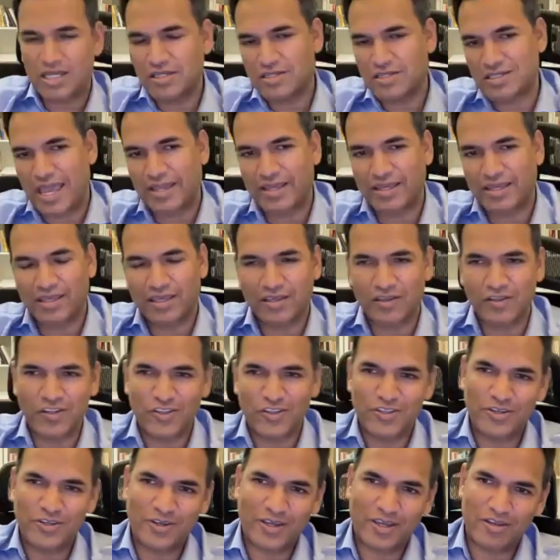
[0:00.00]
you're tacking.
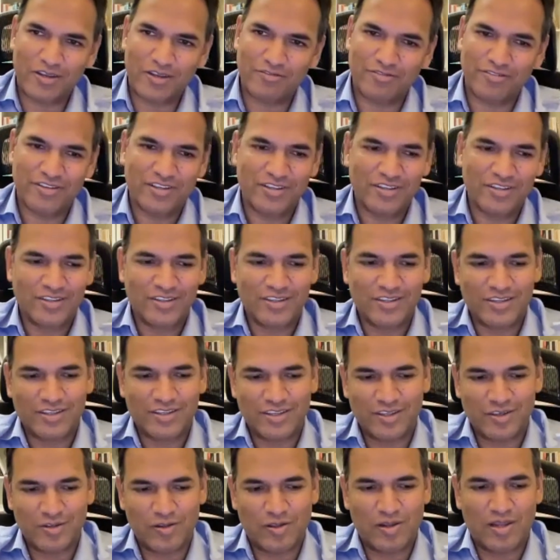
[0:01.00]
You're kind of,
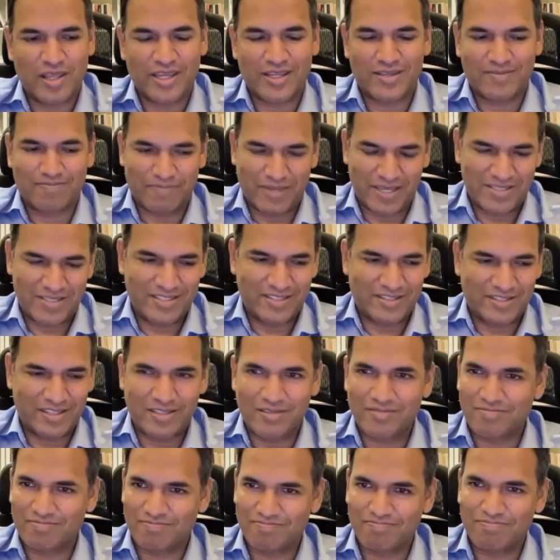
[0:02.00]
like
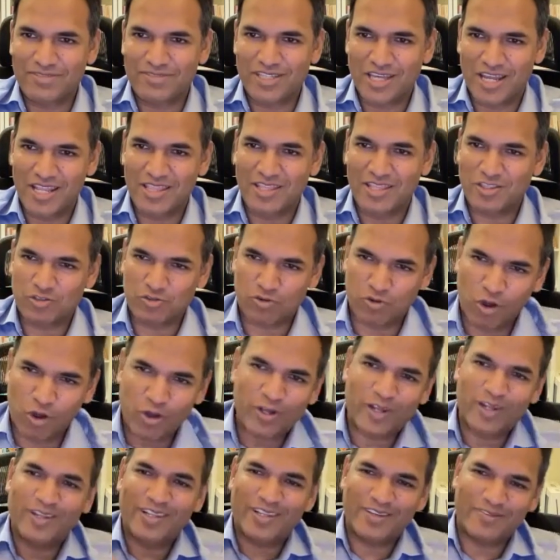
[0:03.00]
basically turning the
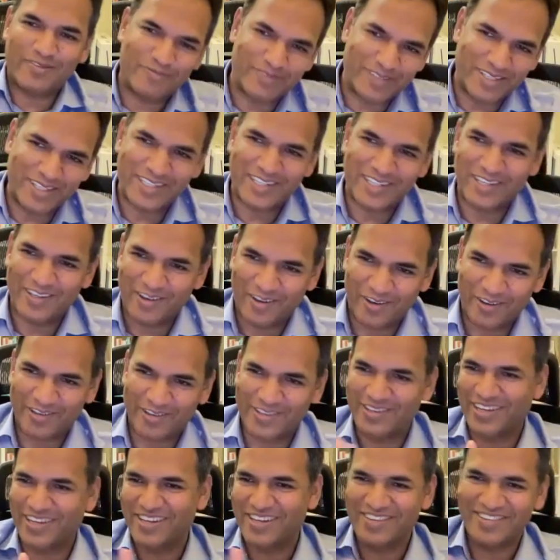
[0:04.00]
throttle completely on.
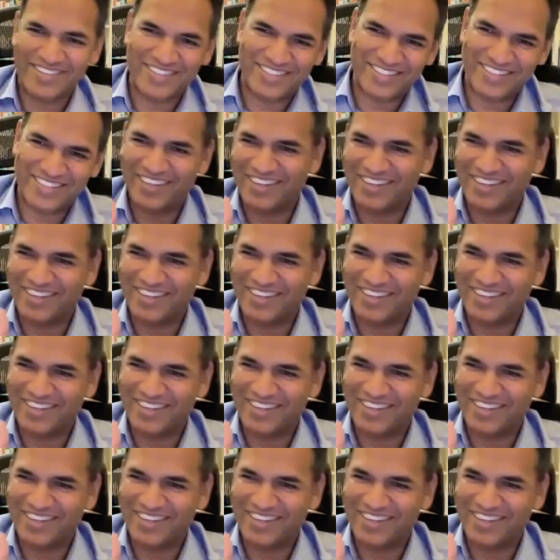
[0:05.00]
You're kind of